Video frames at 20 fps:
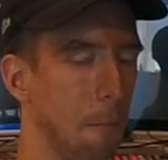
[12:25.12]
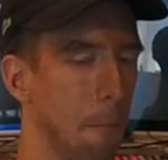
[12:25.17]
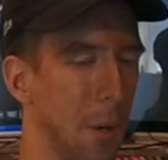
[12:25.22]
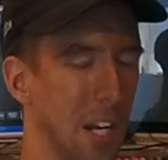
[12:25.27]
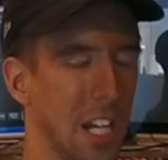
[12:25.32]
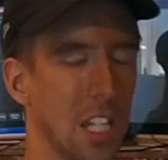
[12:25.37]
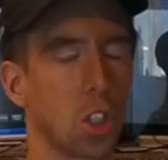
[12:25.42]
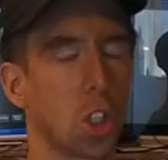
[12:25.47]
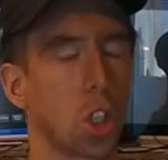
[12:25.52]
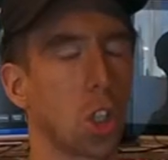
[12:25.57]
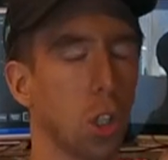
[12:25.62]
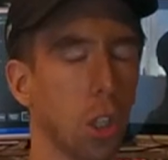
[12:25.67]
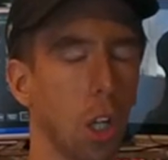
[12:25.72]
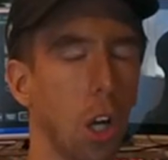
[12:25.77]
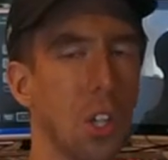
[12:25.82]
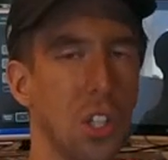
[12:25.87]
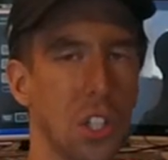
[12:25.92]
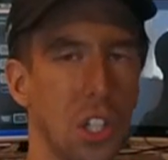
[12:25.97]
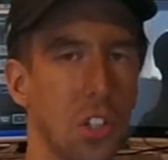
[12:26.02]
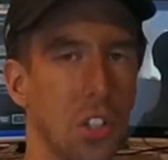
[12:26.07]
but it's
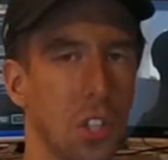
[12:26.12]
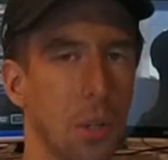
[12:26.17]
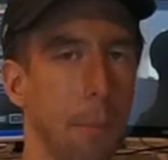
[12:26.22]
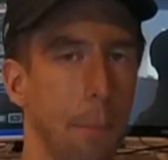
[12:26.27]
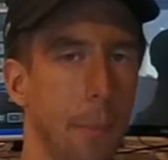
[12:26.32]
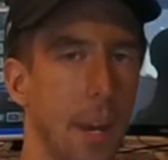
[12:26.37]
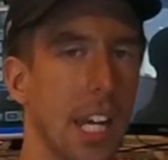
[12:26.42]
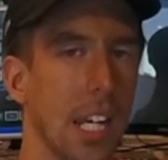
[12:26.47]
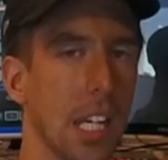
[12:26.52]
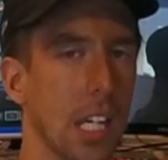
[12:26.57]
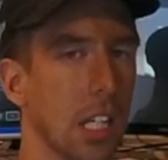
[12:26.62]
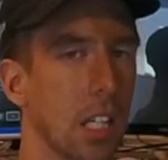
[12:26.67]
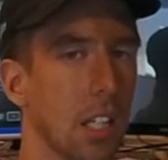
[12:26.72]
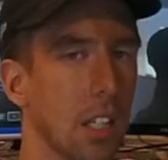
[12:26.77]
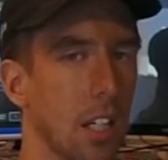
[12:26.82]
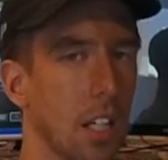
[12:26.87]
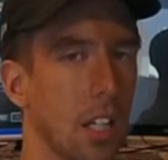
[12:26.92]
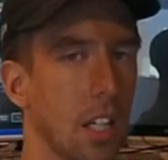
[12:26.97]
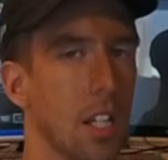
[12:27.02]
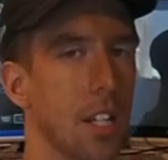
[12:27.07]
closer to me
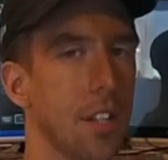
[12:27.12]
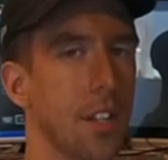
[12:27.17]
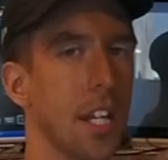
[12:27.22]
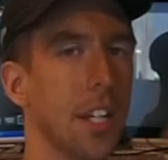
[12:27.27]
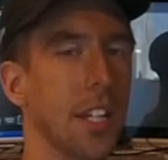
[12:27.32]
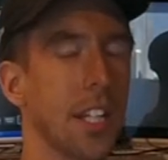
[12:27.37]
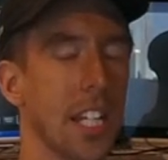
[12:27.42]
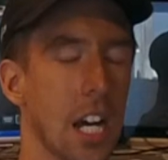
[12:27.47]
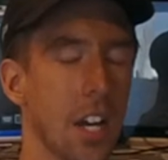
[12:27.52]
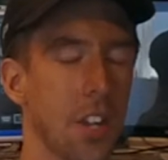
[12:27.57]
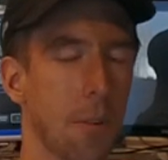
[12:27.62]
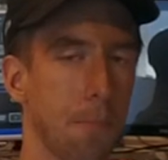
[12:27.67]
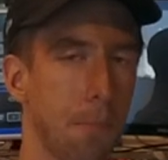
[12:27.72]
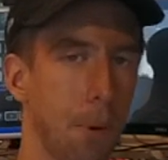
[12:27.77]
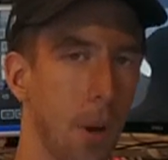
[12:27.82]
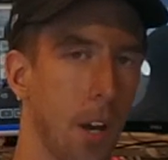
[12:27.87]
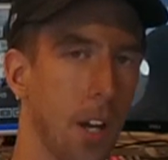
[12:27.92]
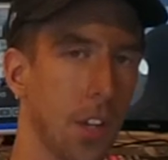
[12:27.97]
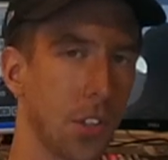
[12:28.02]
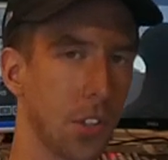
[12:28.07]
than the other
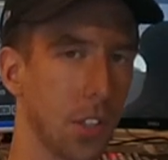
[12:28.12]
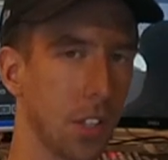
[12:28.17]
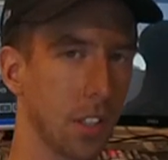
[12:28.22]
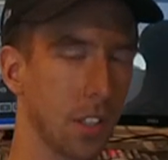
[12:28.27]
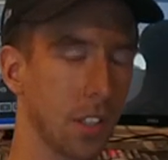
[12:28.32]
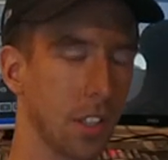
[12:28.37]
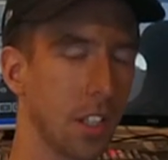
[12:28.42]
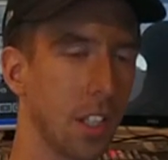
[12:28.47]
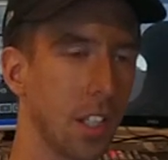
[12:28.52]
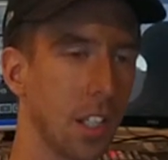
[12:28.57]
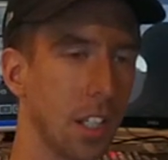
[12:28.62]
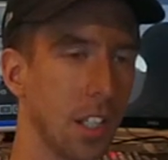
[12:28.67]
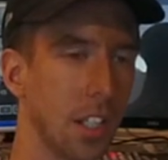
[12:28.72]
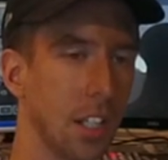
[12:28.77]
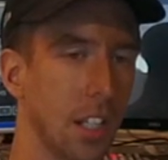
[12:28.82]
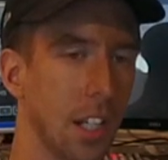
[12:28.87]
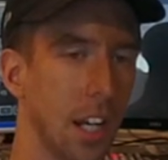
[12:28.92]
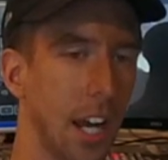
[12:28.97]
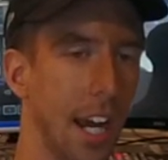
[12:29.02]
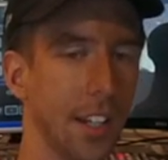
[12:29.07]
person.
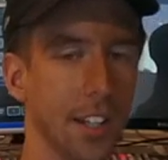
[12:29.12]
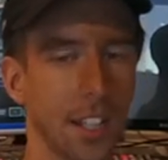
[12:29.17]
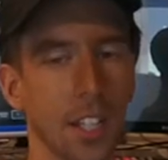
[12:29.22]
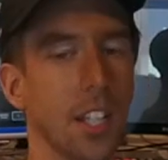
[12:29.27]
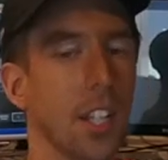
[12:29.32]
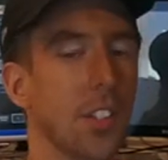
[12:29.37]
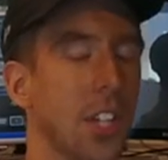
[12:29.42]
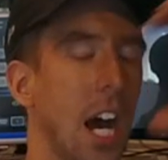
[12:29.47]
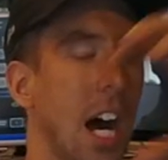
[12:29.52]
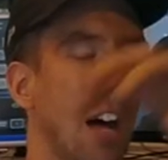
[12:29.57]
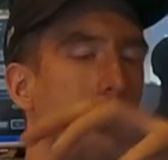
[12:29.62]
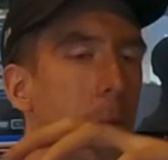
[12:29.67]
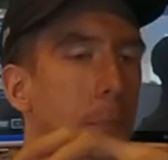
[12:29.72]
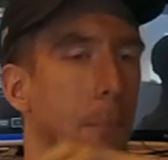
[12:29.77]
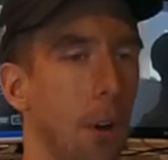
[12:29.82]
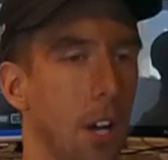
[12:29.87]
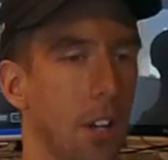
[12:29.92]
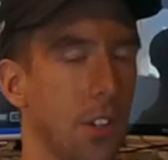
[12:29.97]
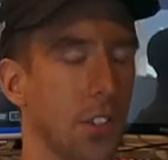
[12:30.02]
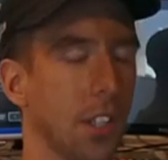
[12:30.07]
And then this other
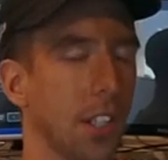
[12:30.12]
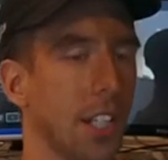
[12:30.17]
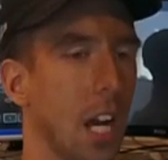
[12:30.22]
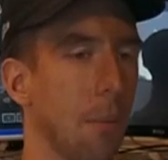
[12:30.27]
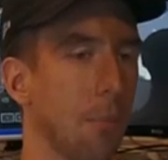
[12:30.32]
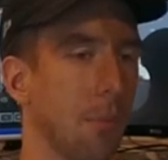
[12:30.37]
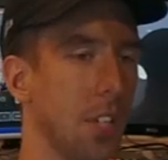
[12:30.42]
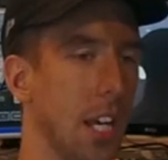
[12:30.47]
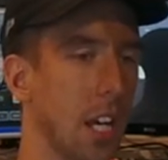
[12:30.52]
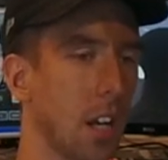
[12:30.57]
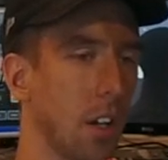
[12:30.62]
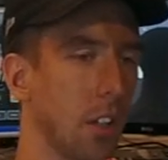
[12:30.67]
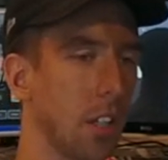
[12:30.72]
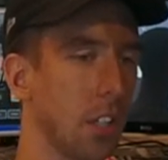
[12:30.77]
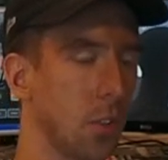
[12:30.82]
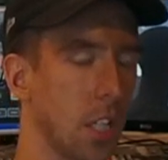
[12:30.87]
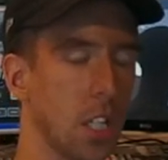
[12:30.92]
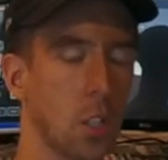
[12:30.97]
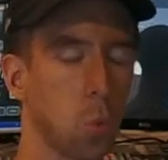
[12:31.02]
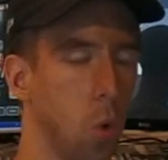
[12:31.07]
person comes down,
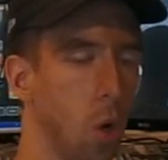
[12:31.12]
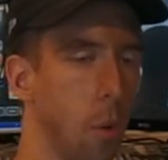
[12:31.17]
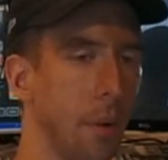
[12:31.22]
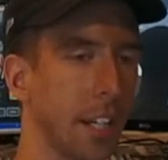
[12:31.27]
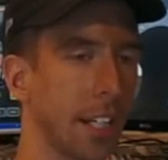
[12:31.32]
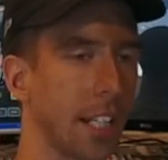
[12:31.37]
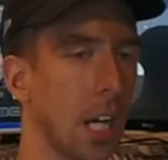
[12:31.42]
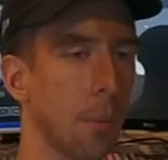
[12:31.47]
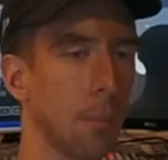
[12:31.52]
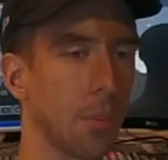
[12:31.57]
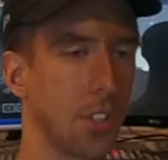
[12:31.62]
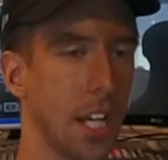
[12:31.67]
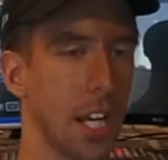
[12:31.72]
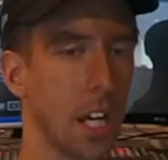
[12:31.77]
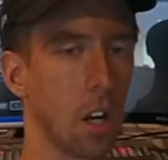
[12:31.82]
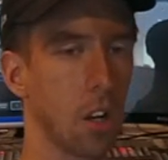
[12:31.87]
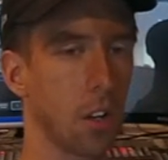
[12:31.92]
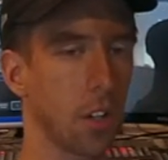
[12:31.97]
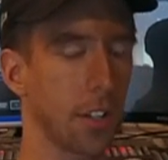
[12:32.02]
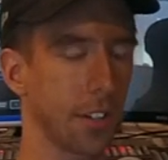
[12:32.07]
this, this woman comes
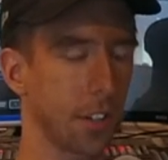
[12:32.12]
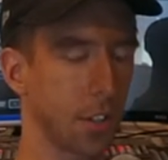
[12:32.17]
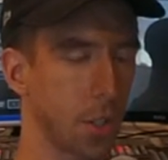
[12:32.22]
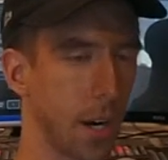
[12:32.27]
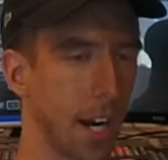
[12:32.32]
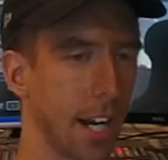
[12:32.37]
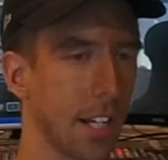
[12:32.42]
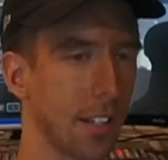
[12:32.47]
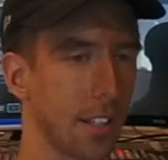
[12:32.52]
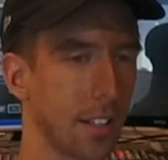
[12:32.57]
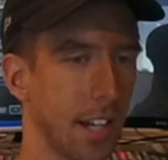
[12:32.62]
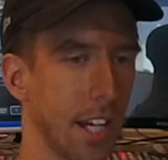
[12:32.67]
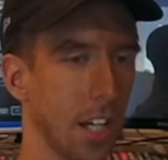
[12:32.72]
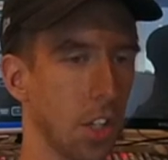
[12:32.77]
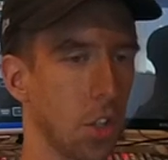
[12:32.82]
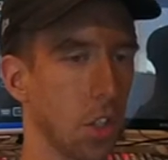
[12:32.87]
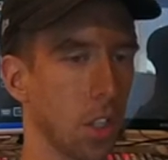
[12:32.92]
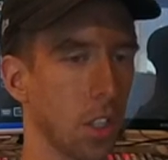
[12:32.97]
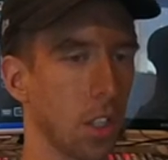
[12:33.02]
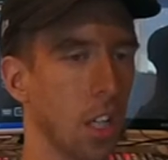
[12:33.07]
down onto the train
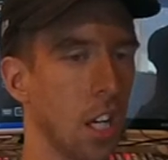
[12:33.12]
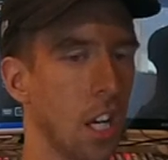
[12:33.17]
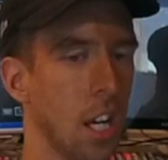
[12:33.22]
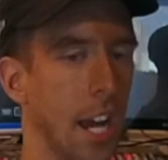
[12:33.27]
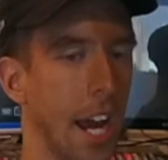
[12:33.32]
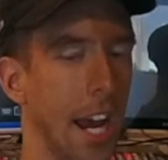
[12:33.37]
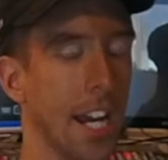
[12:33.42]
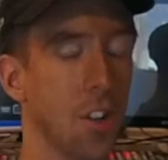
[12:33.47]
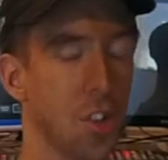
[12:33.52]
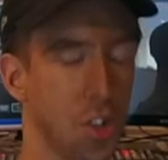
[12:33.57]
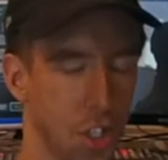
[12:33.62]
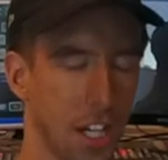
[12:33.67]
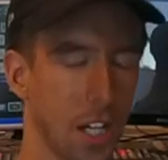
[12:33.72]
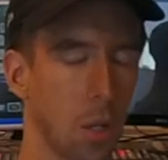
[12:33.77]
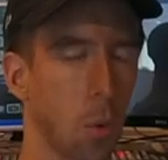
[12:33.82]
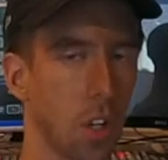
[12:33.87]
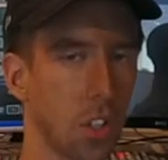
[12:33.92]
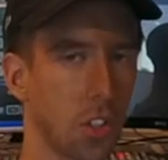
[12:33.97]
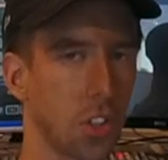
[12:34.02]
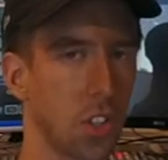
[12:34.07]
station and she
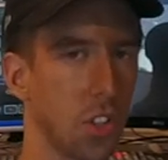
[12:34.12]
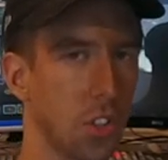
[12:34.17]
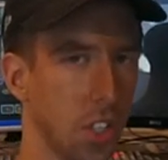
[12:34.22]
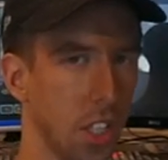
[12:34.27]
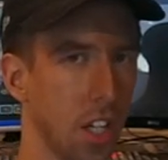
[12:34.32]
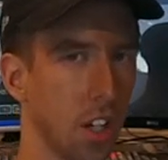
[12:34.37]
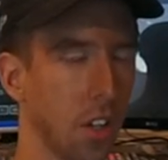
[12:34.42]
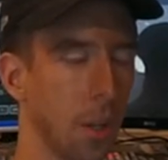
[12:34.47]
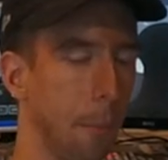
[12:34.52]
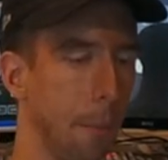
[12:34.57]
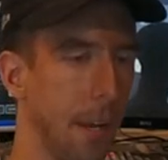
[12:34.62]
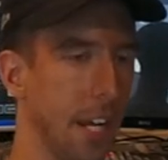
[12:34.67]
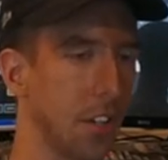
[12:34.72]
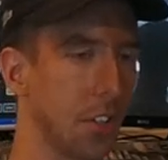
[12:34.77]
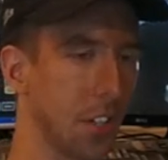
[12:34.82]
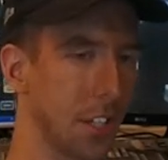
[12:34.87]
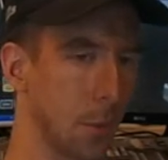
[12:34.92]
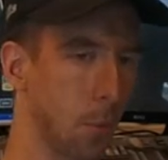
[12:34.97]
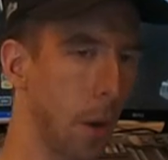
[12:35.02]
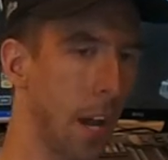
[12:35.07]
wants to sit on the
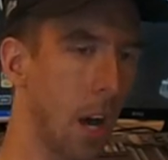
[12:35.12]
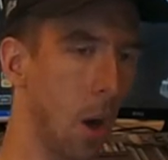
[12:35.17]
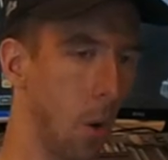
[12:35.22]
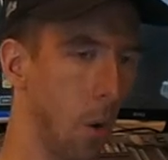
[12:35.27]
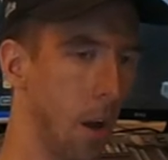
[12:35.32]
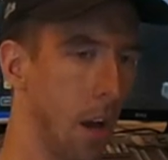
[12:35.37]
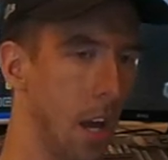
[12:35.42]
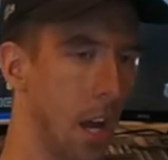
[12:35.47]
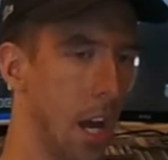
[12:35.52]
bench as well.